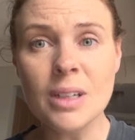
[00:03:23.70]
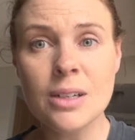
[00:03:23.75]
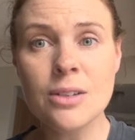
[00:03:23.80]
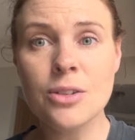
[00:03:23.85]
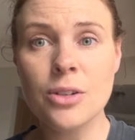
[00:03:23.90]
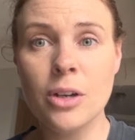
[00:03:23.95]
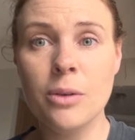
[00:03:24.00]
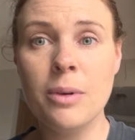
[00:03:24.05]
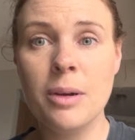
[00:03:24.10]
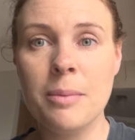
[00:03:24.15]

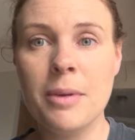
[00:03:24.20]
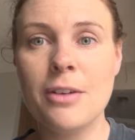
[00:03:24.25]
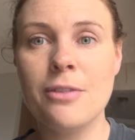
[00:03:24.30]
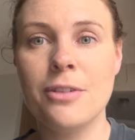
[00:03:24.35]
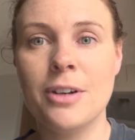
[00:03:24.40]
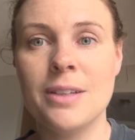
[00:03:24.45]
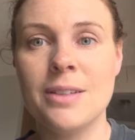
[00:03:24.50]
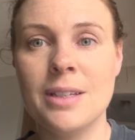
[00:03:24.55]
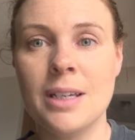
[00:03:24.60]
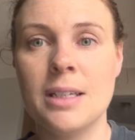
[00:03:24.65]
So when my
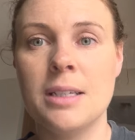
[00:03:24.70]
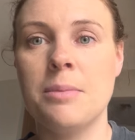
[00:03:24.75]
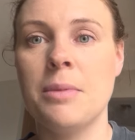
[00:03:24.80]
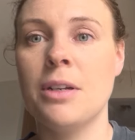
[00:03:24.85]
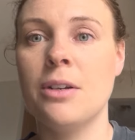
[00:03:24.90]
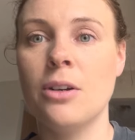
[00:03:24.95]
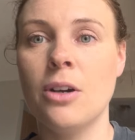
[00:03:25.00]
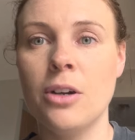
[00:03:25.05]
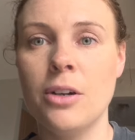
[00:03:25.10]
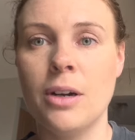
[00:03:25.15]
friend said to me,
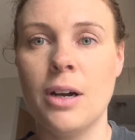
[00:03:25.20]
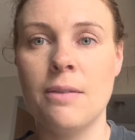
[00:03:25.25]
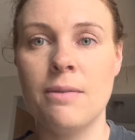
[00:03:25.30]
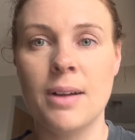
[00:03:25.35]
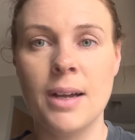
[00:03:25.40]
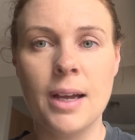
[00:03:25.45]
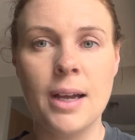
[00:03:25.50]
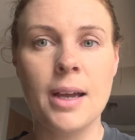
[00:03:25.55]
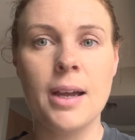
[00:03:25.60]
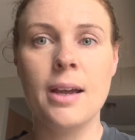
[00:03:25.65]
no,
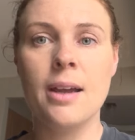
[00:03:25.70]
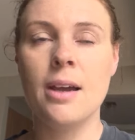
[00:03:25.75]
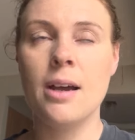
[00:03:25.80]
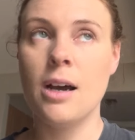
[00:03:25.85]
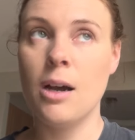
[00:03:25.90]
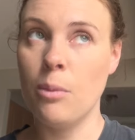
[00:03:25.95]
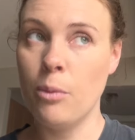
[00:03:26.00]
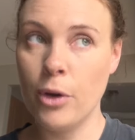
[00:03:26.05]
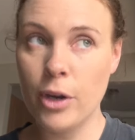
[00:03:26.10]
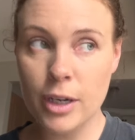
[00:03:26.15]

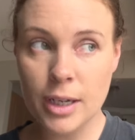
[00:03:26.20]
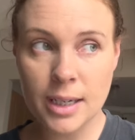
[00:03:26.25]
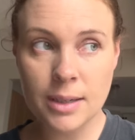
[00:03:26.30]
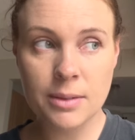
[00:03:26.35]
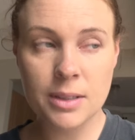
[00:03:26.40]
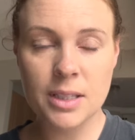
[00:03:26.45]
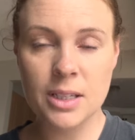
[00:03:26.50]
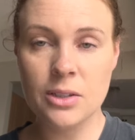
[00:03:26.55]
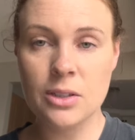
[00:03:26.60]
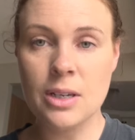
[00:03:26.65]
I'm working
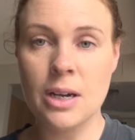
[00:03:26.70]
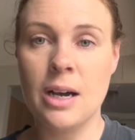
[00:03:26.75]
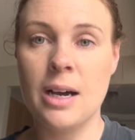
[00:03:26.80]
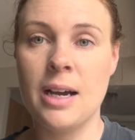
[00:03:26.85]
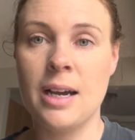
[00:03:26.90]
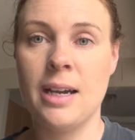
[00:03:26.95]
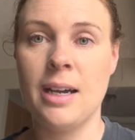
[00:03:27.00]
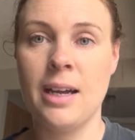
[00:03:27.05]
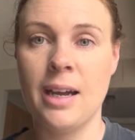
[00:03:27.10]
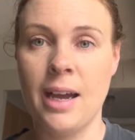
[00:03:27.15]
with this
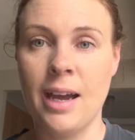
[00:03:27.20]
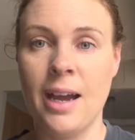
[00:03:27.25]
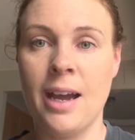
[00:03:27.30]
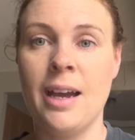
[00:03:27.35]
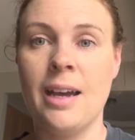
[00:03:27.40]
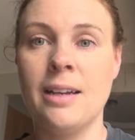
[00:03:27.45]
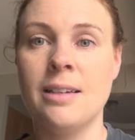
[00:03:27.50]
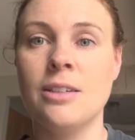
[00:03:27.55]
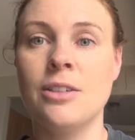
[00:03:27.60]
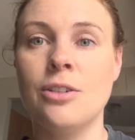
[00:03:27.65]
guy
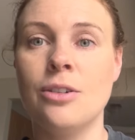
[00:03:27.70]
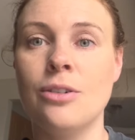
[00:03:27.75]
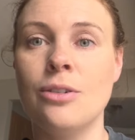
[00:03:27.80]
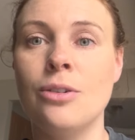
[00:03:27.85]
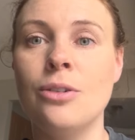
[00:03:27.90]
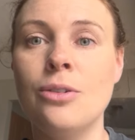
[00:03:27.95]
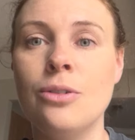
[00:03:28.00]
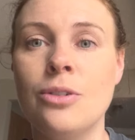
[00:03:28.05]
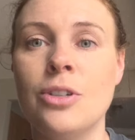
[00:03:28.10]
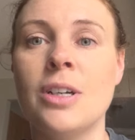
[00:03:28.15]
and
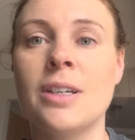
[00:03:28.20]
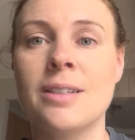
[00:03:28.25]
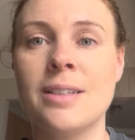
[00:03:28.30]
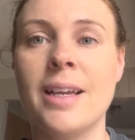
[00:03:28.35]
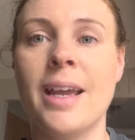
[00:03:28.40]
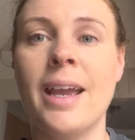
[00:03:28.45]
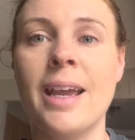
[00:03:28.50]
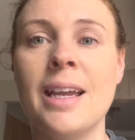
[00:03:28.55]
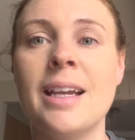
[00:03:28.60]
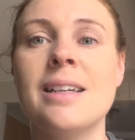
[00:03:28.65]
you just
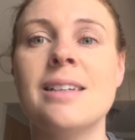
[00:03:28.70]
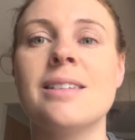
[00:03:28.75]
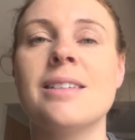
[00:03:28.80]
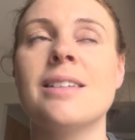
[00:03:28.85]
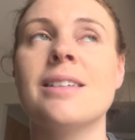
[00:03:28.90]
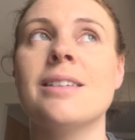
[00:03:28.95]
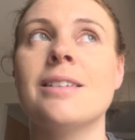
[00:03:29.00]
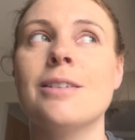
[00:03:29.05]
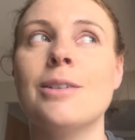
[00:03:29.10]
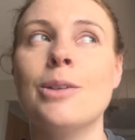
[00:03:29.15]

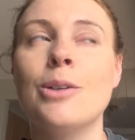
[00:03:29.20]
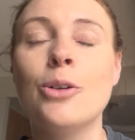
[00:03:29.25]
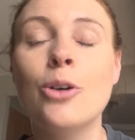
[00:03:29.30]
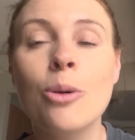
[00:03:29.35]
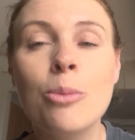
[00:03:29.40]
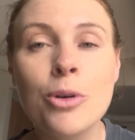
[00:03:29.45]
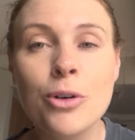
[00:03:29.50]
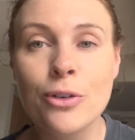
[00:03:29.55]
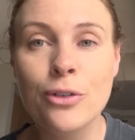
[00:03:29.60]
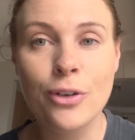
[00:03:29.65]
eat
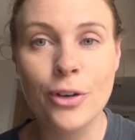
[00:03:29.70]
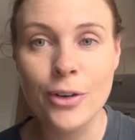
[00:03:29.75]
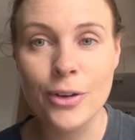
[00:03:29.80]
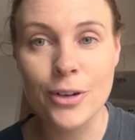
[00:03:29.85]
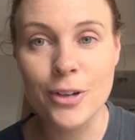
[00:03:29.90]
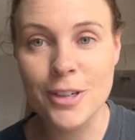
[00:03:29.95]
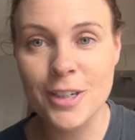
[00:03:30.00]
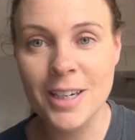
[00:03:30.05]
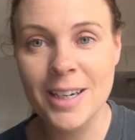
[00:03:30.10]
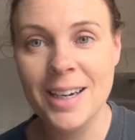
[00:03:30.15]
normal
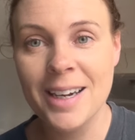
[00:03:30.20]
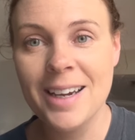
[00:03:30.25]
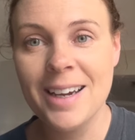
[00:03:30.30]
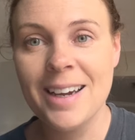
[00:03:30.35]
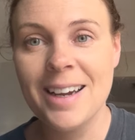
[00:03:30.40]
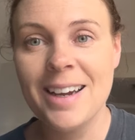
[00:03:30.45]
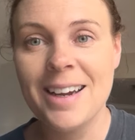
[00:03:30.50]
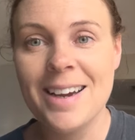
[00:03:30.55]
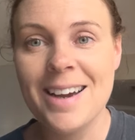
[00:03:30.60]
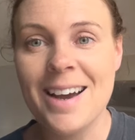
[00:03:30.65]
food,
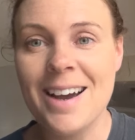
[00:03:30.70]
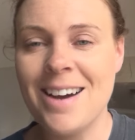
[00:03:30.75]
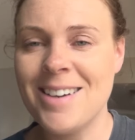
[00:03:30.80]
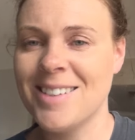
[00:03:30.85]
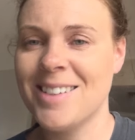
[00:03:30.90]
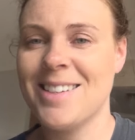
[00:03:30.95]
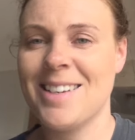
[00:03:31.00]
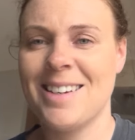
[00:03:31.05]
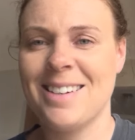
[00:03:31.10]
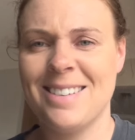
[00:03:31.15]
I
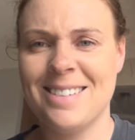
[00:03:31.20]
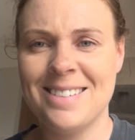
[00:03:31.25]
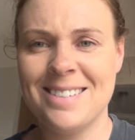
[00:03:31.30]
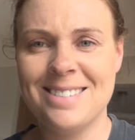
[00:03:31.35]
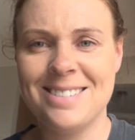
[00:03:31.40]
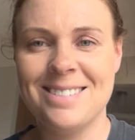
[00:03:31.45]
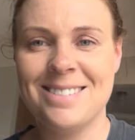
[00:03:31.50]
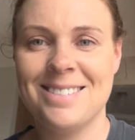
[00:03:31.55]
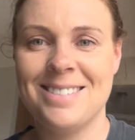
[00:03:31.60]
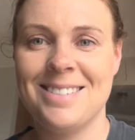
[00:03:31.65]
was like, oh.